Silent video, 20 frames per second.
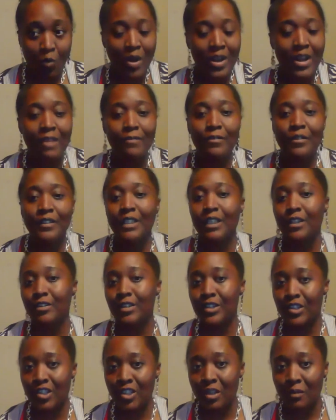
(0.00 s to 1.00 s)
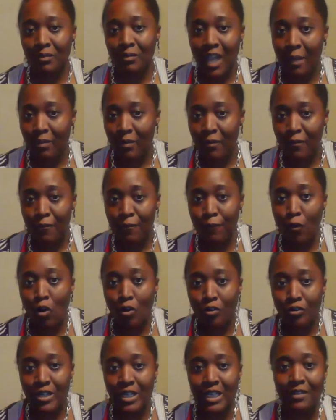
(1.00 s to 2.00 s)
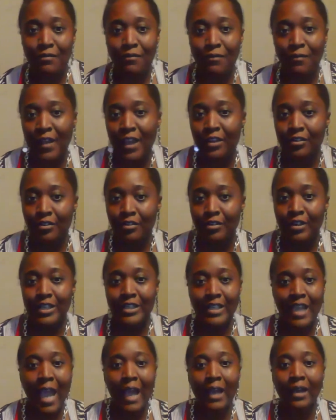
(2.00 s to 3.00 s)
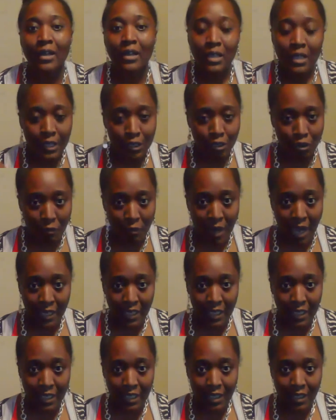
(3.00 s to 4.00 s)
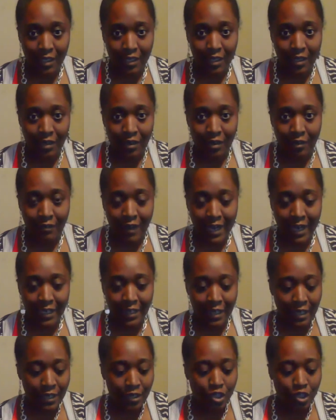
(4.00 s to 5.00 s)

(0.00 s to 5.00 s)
whenever there is some type of foreign invader attack your body right